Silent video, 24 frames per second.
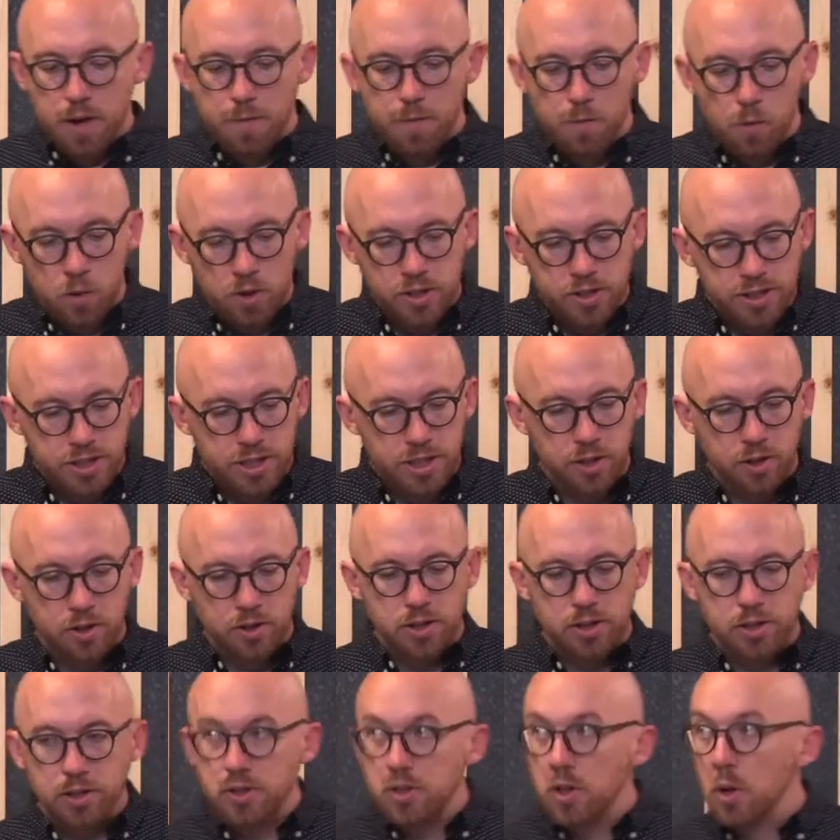for
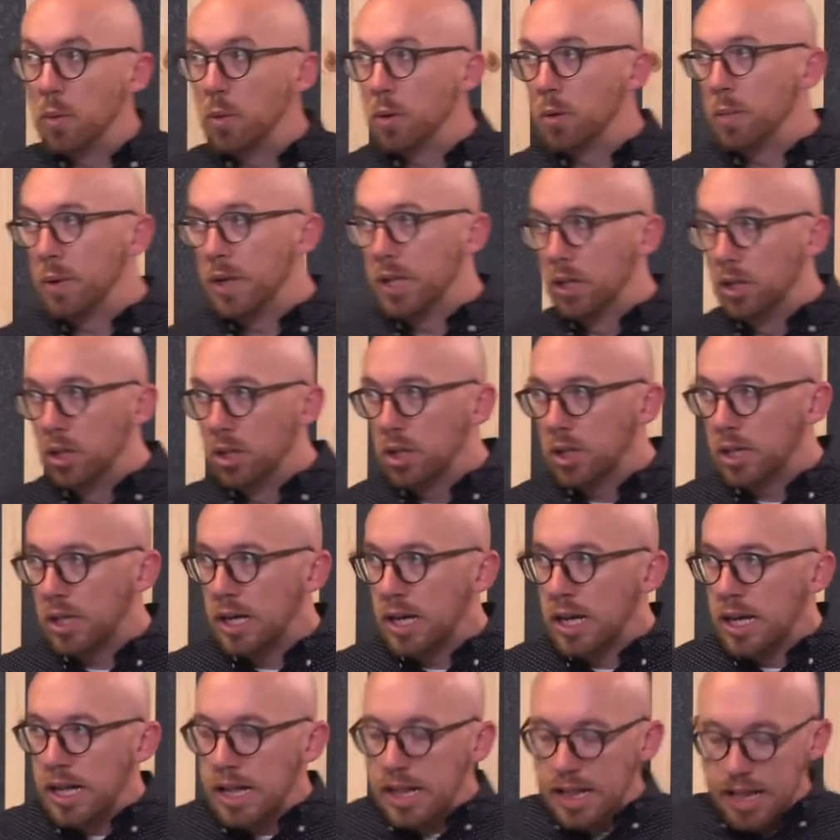sinners. And so when we look
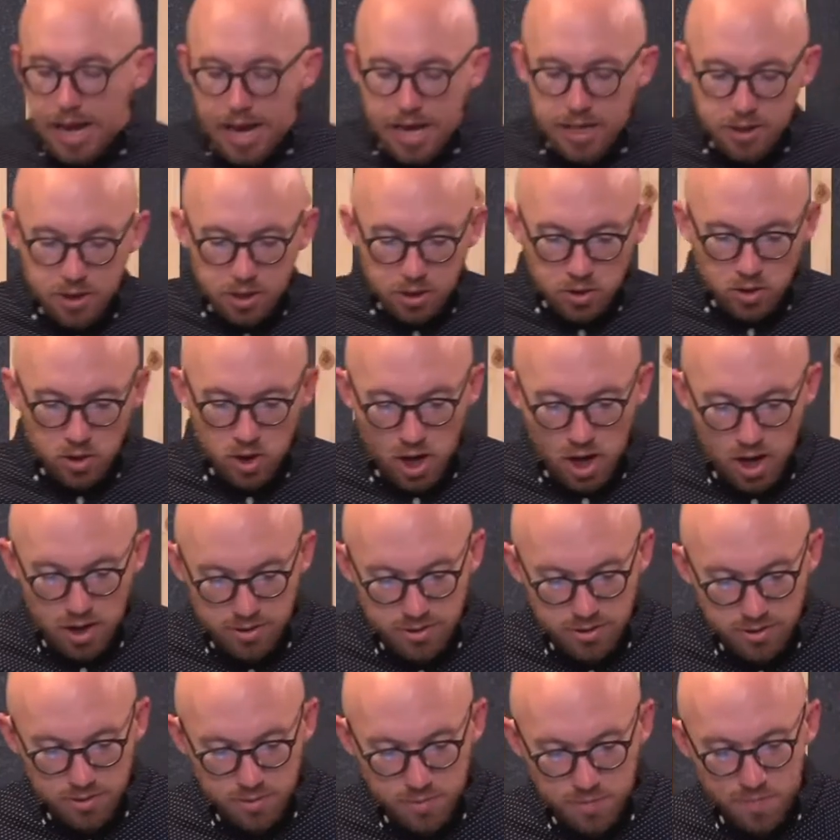at the
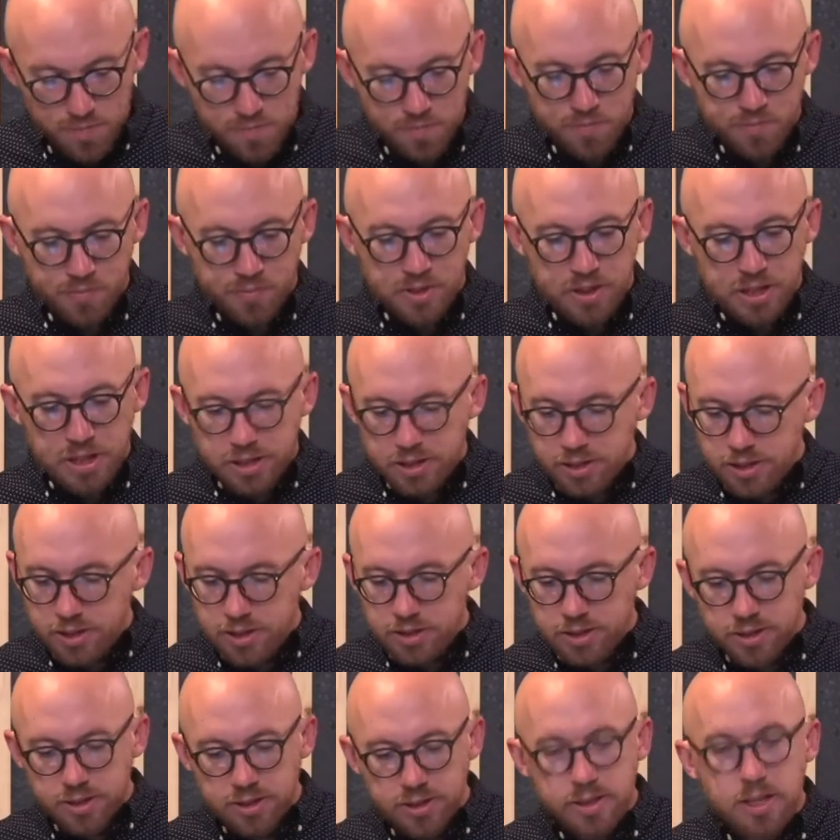cross, this
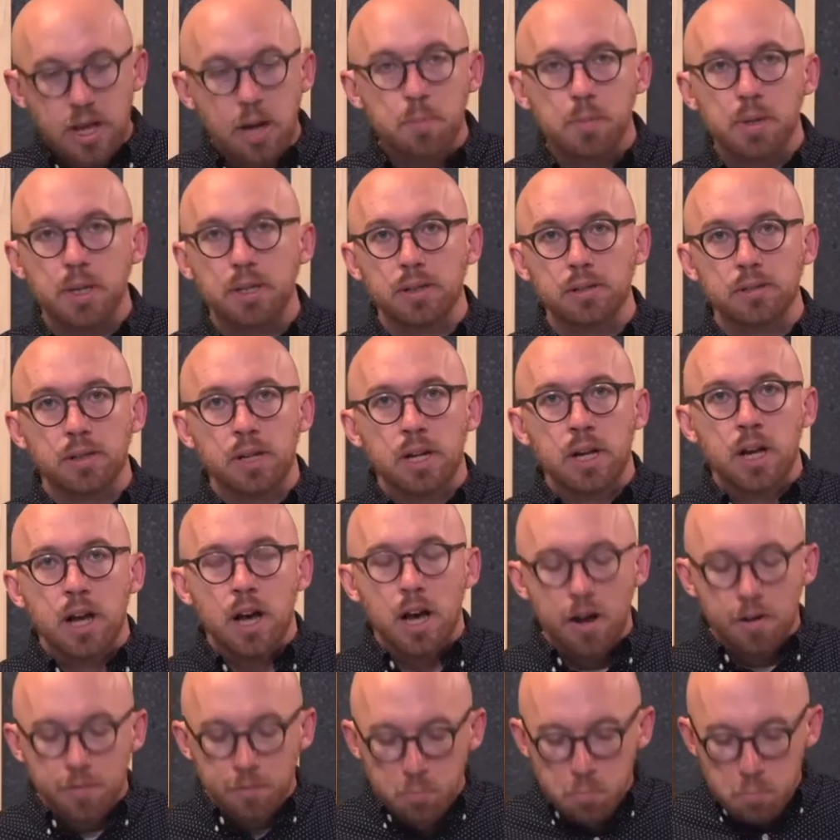is the summit
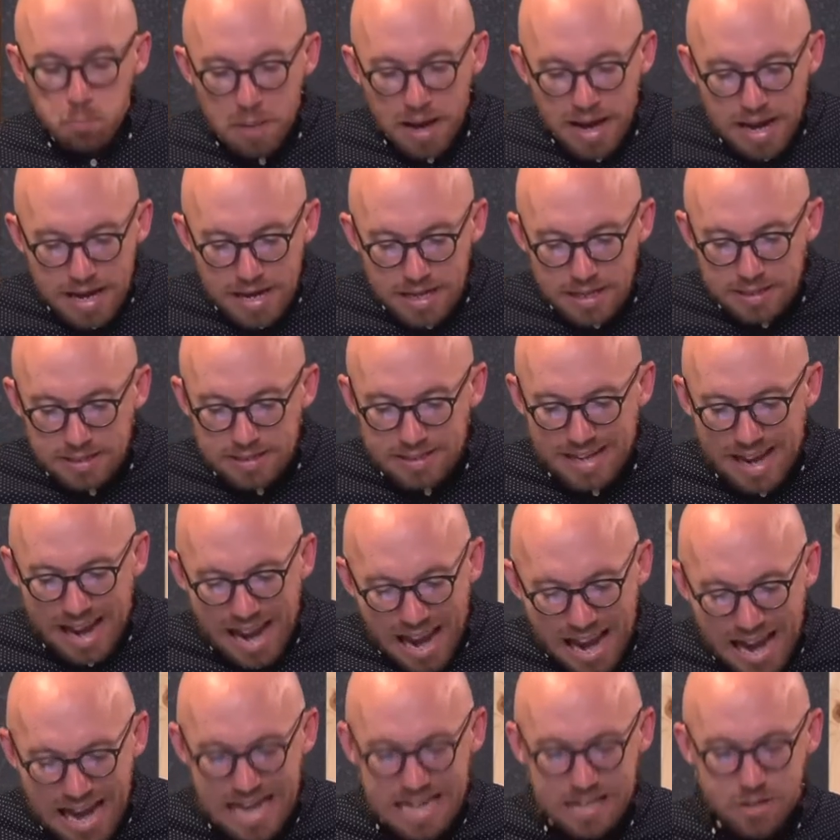of man's
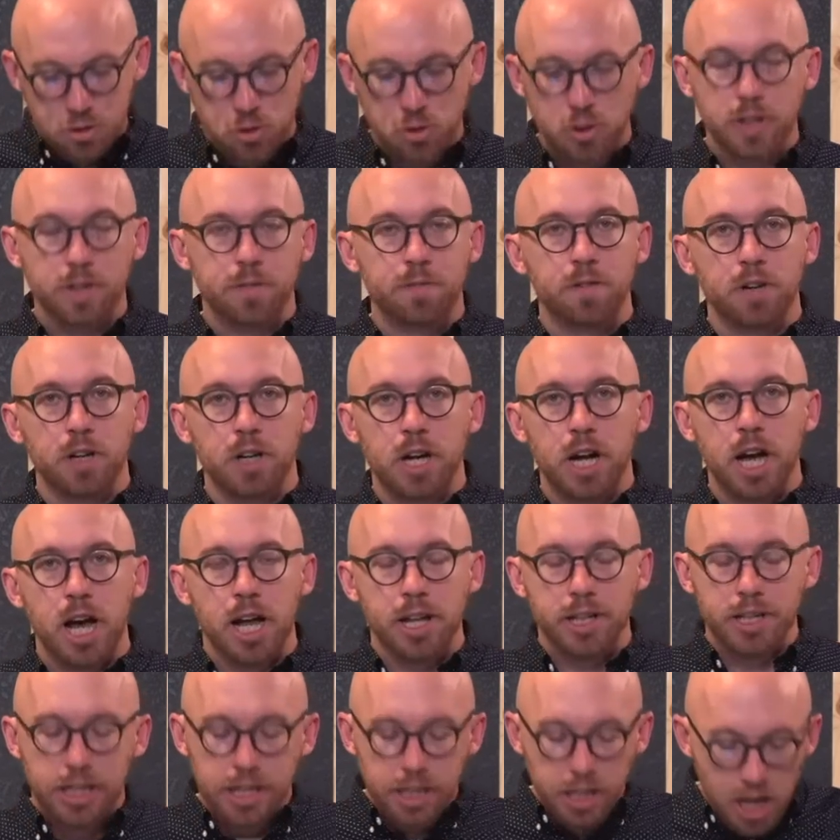hatred for
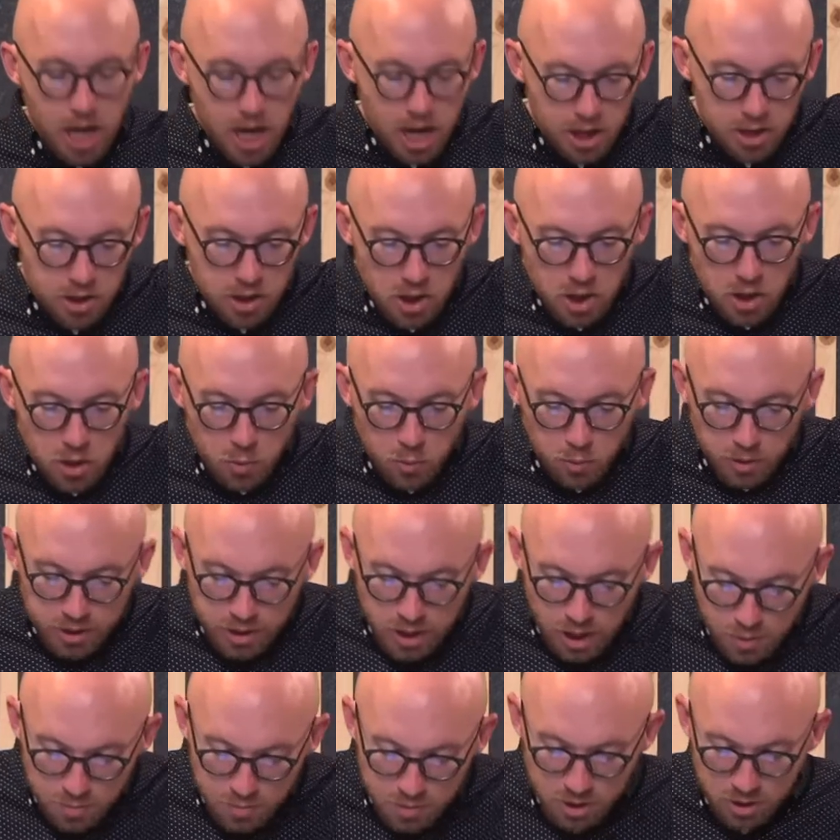God, that God would
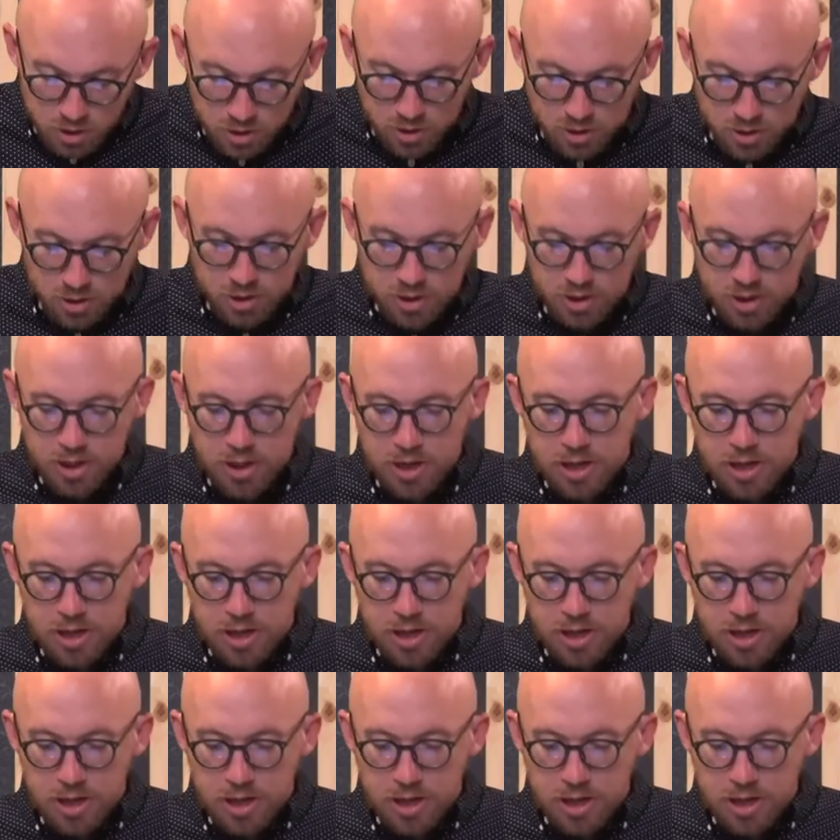come to earth